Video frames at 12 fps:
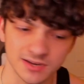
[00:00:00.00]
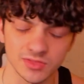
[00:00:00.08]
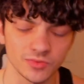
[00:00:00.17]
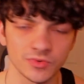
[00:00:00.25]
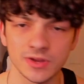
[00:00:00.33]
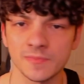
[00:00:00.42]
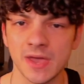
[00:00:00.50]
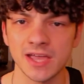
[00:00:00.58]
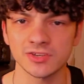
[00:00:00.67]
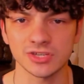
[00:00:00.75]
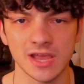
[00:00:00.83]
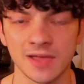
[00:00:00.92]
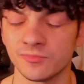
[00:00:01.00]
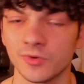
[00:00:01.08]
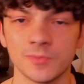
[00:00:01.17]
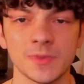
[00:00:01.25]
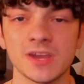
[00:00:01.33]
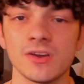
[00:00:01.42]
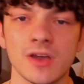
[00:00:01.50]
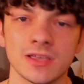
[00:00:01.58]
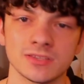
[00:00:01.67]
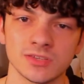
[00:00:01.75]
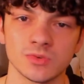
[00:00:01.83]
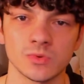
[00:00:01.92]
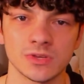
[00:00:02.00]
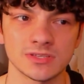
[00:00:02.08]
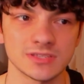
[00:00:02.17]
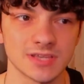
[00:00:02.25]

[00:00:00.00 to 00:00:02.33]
in the rematch, and Ramirez, who is